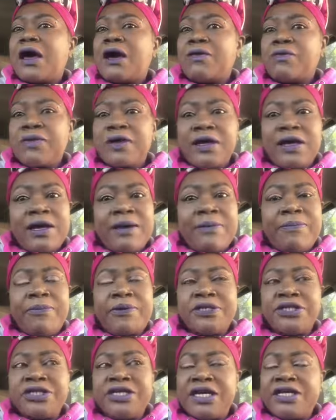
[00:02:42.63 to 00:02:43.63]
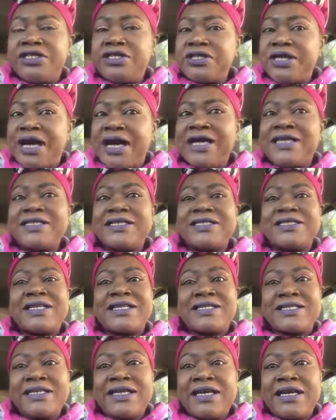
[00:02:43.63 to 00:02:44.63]
I really appreciate you guys, as
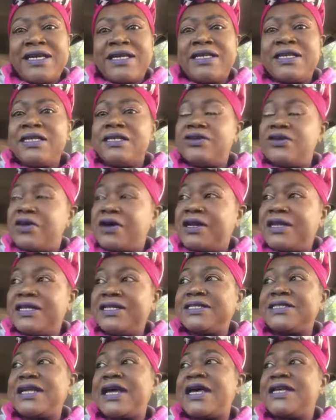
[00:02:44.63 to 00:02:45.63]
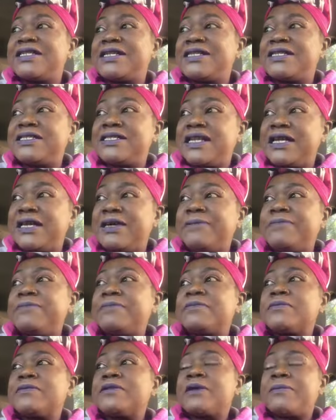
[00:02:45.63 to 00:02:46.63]
I said, darlings, as I said
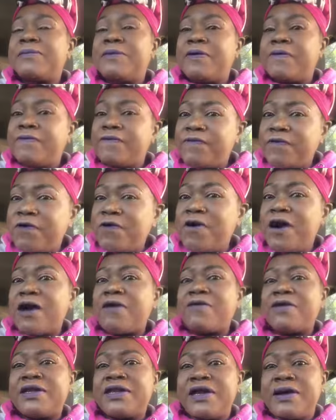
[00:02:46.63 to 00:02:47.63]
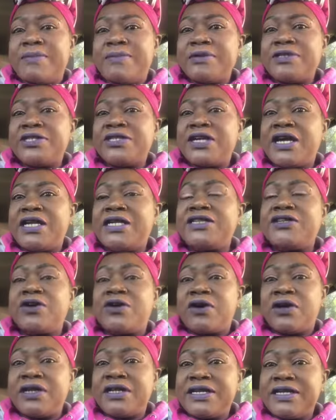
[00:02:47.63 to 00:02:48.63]
before, I really appreciate
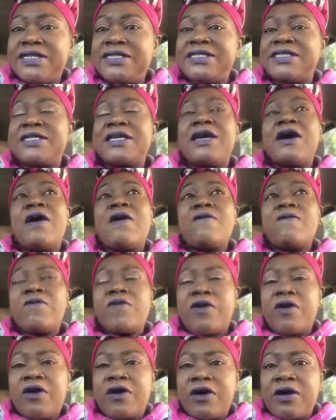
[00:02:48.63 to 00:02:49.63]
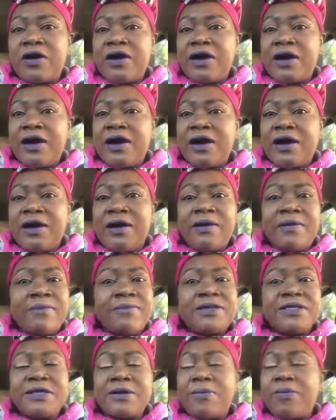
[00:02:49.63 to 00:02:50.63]
darlings for
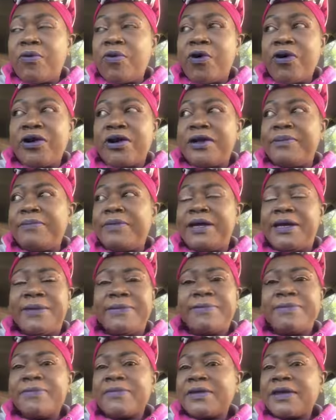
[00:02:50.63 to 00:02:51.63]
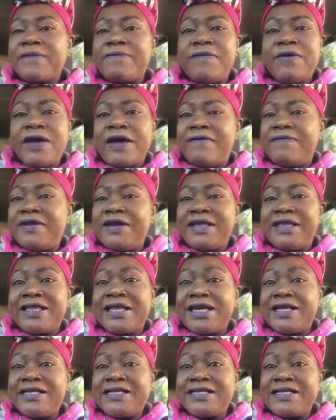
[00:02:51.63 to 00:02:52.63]
um, supporting me. If you have
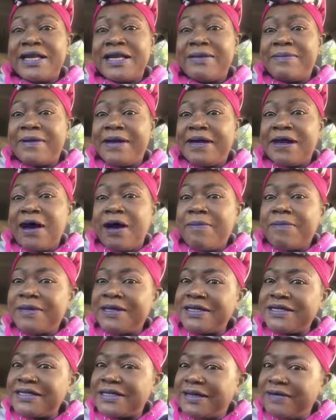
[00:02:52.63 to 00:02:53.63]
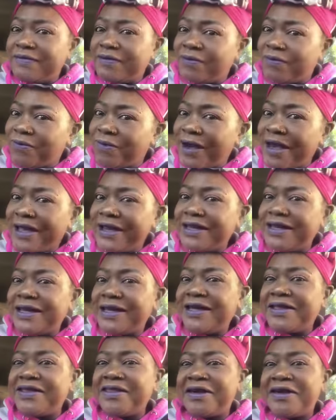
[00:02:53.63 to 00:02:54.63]
anything to say to me at all, please leave it right
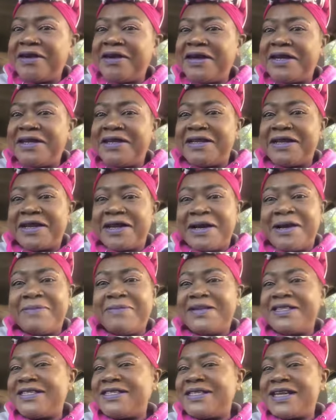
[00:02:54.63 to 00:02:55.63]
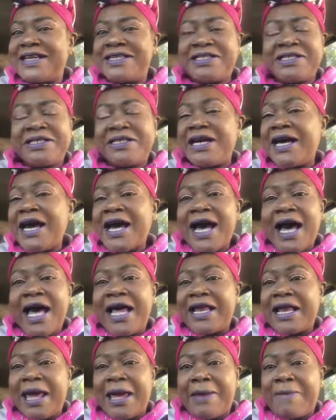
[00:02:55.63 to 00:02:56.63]
down there in the comment section.
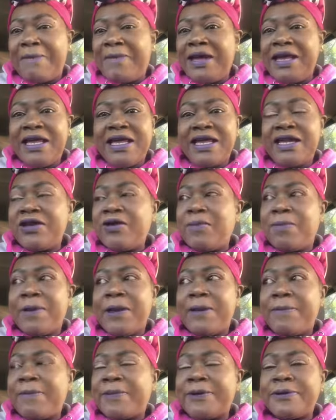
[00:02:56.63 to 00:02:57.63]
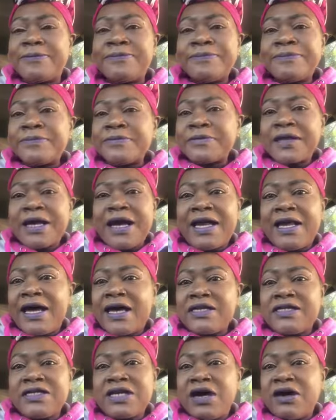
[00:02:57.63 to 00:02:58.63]
I like meeting new people. I
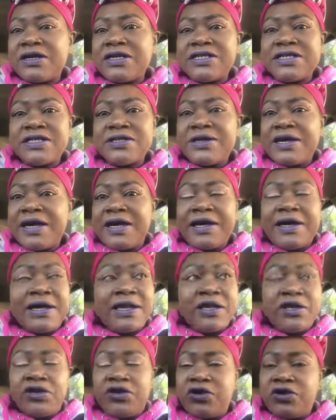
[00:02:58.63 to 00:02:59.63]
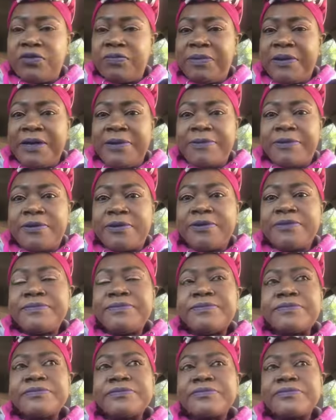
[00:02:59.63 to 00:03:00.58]
like talking to new people.